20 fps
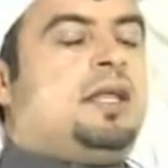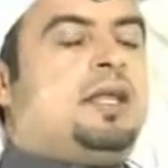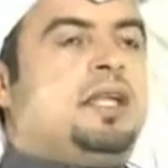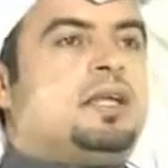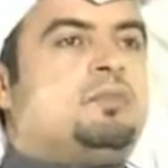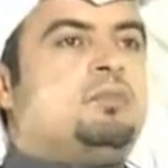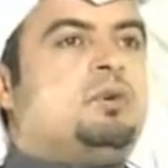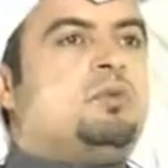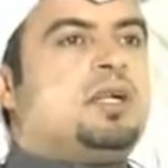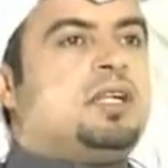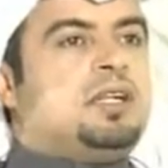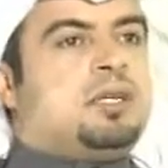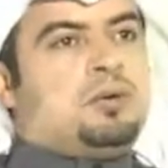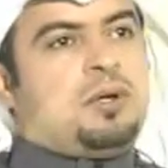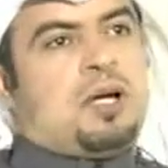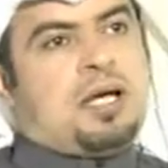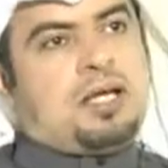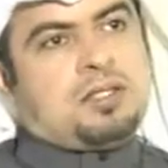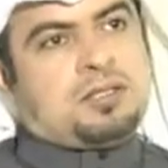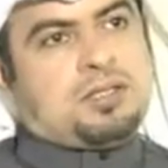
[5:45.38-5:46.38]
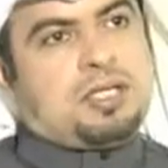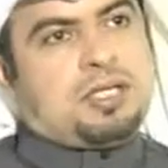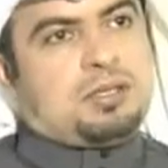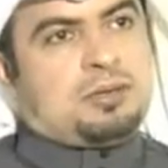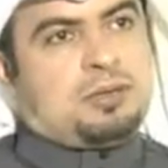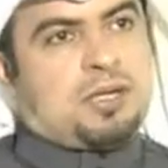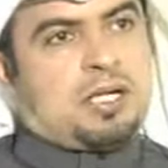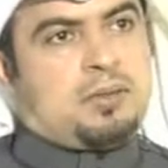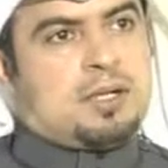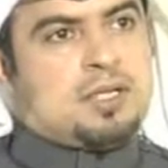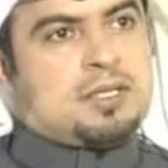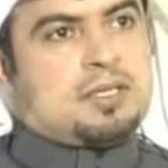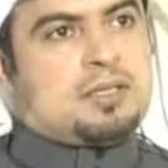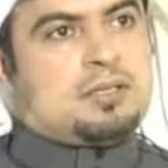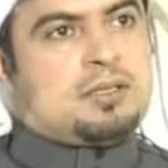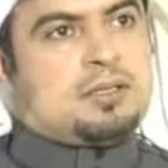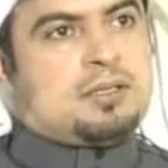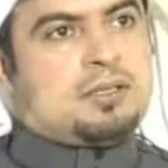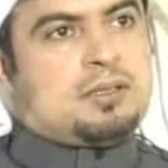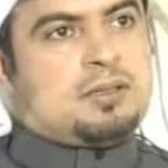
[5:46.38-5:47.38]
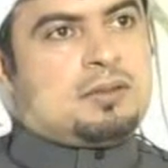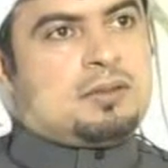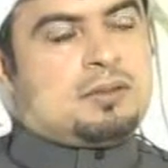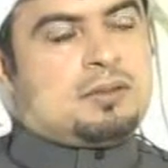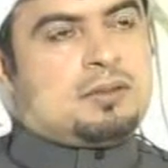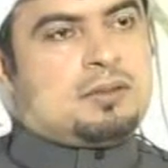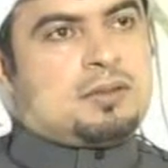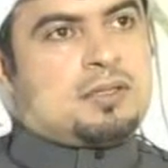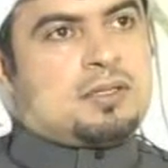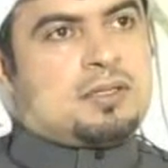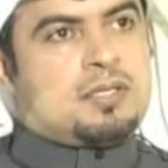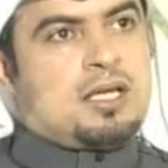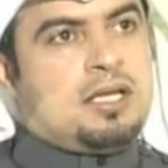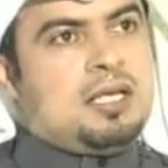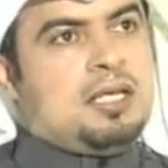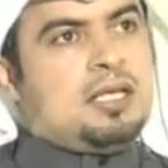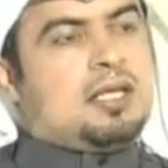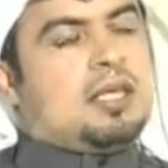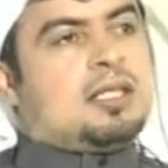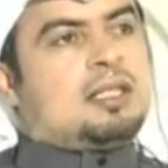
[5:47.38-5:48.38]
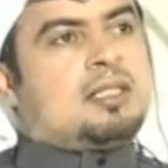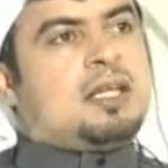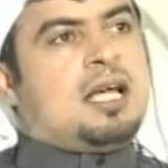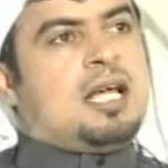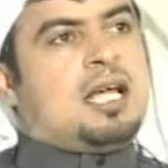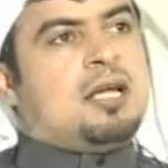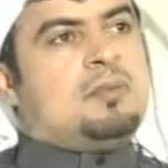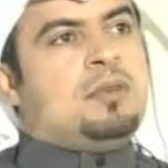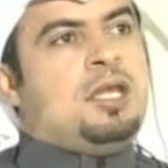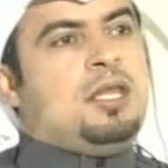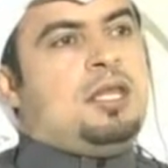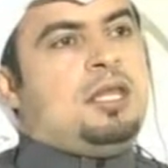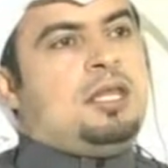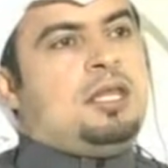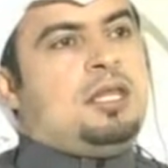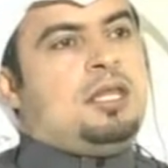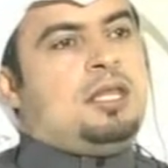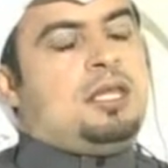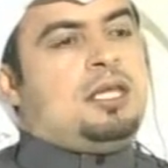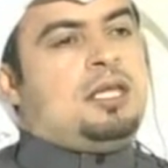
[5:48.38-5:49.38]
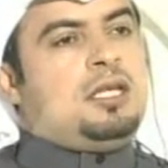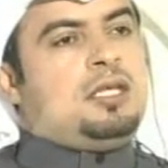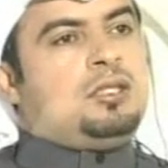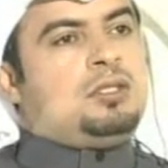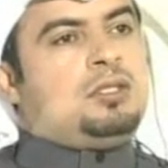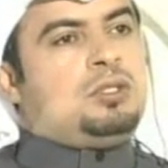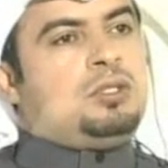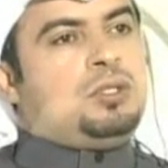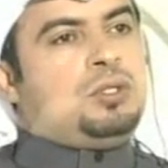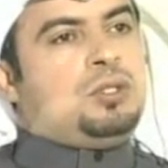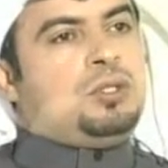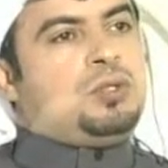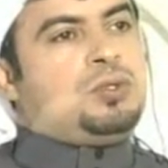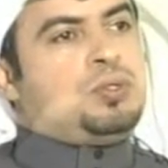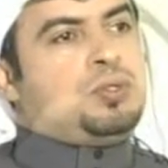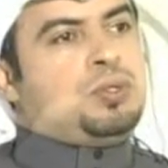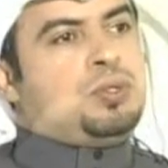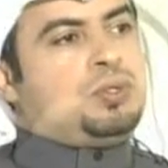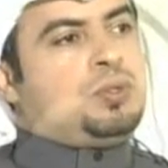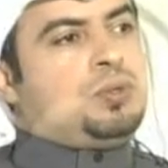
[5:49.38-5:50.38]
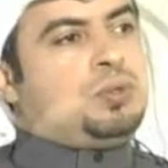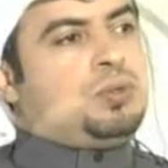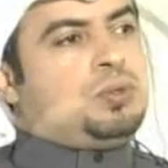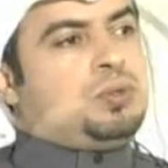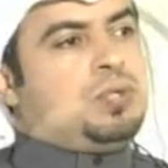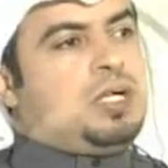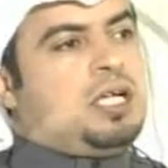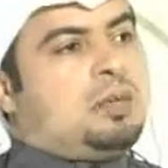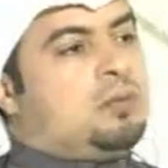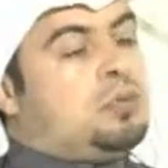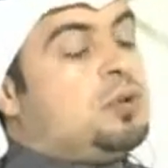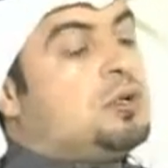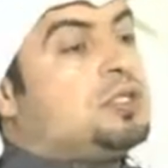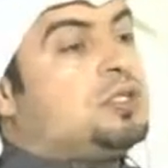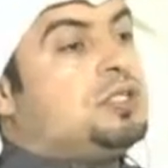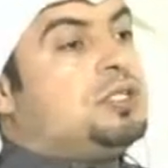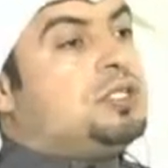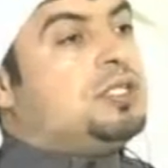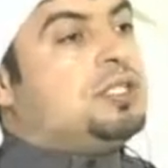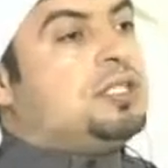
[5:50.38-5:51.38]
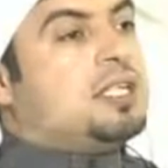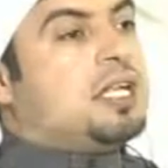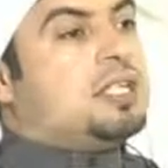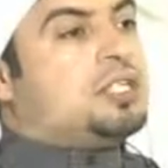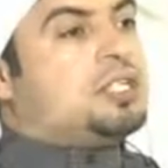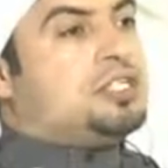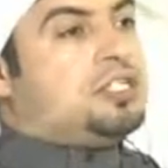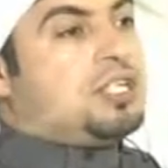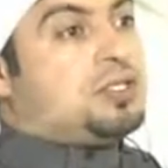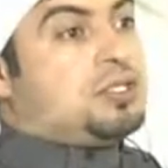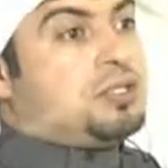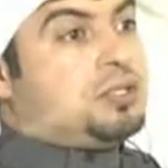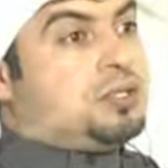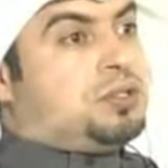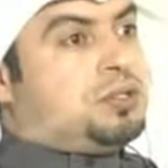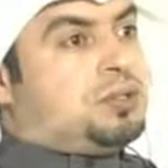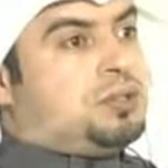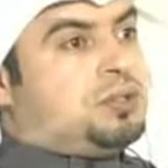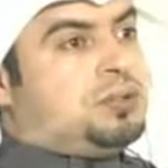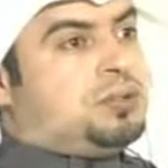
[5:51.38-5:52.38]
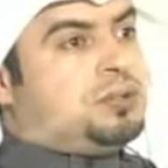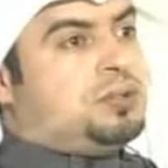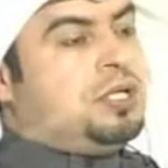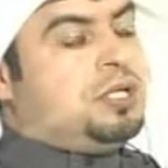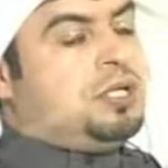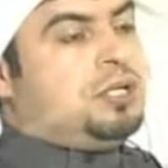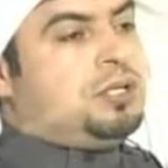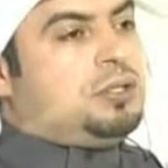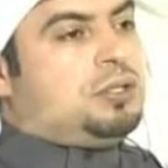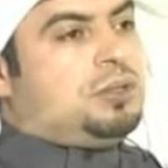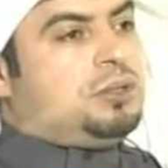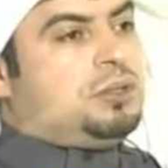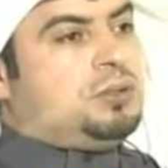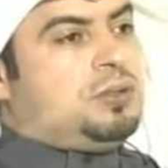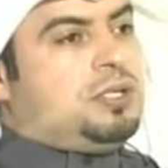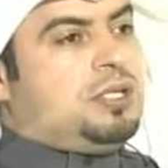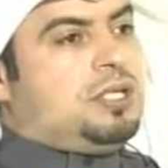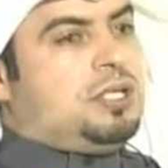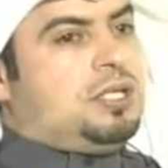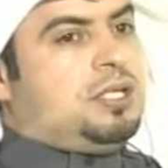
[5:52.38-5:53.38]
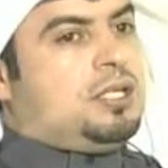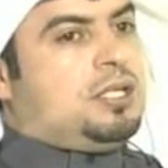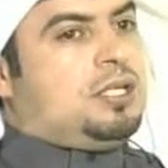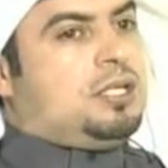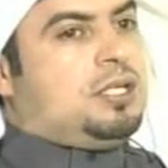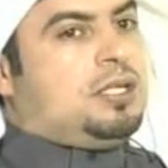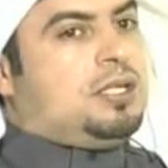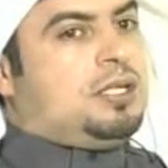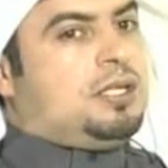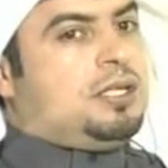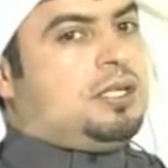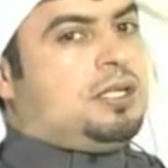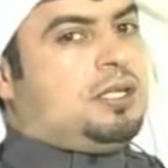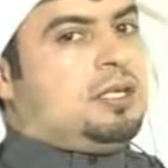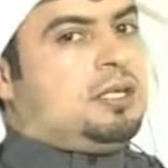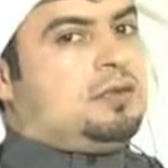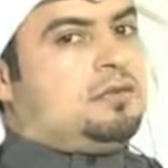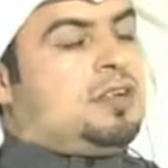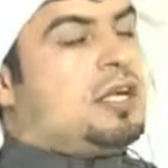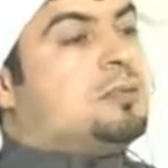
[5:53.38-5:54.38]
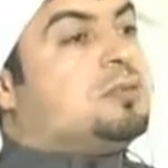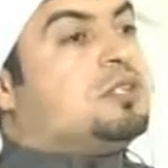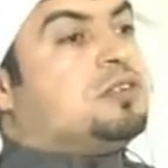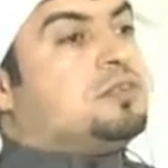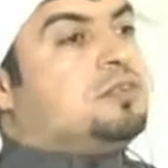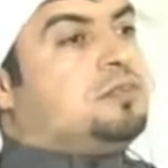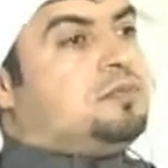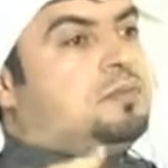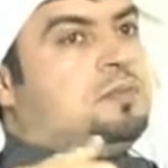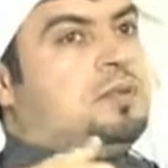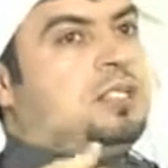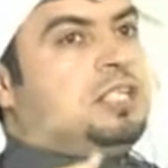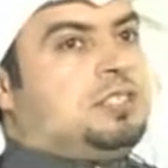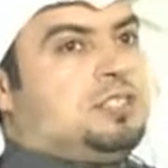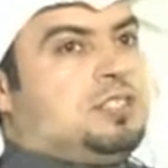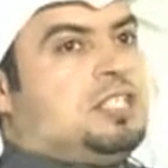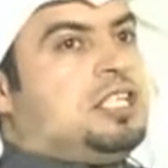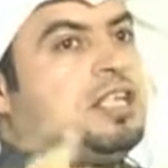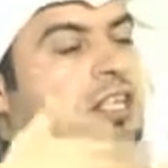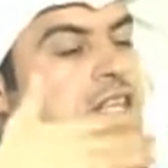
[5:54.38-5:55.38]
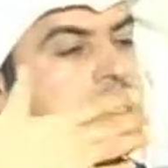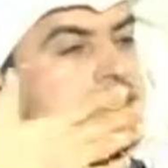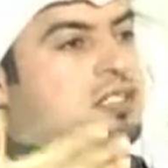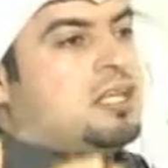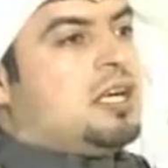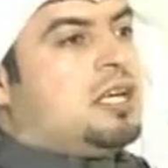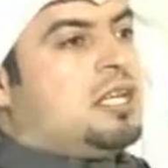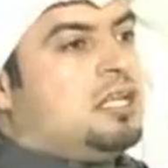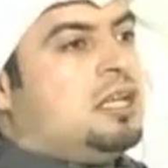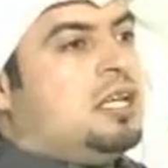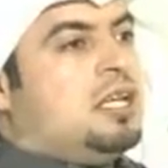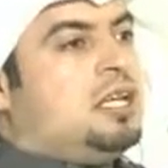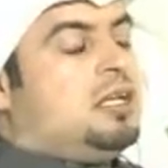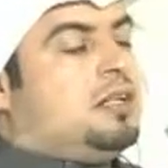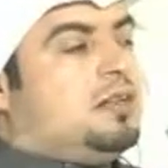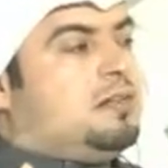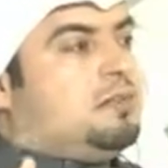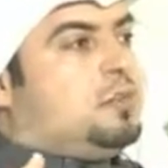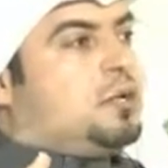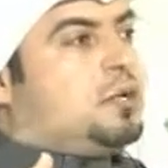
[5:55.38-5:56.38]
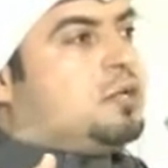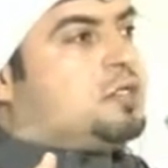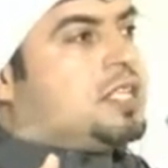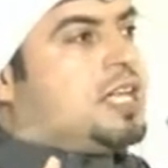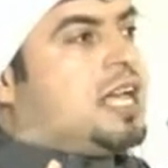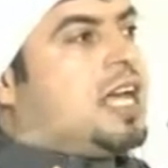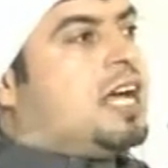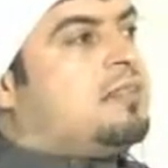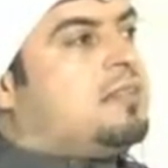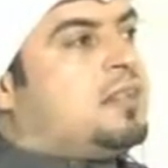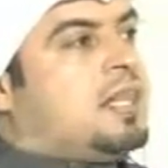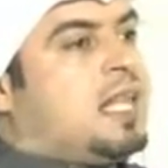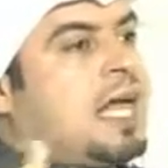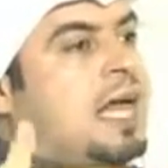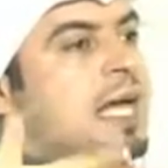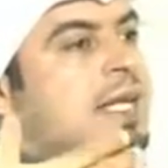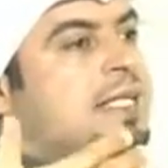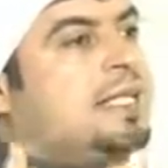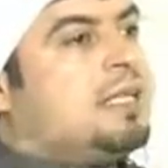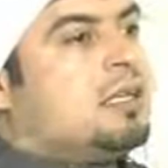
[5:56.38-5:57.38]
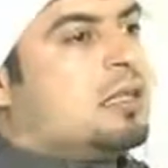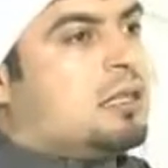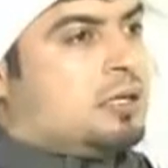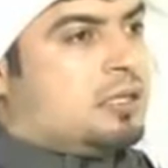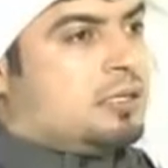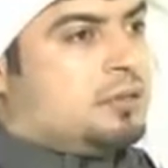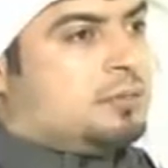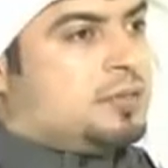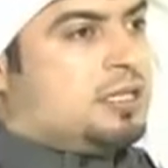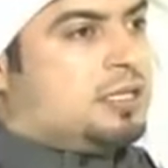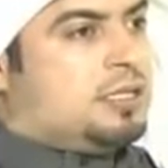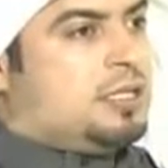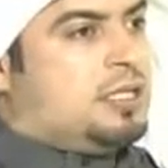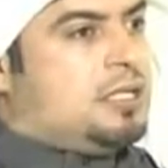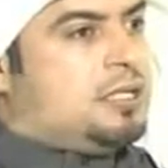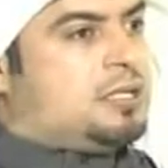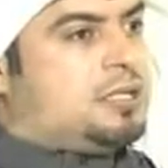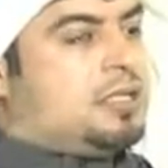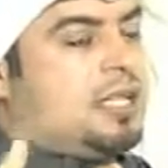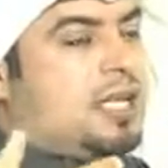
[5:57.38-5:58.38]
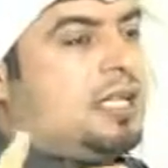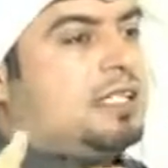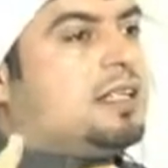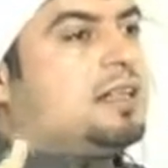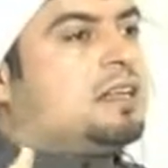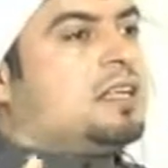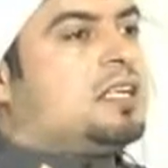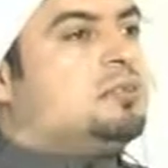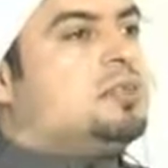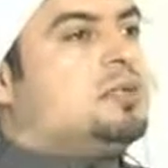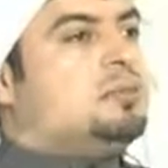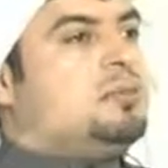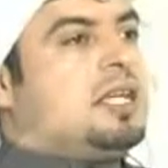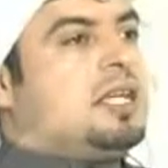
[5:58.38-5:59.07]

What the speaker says: And I remember in Ohio State where I was studying that time, they used to help those students adjust to the environment of seeing the sun because they have lighting therapy. So lighting therapy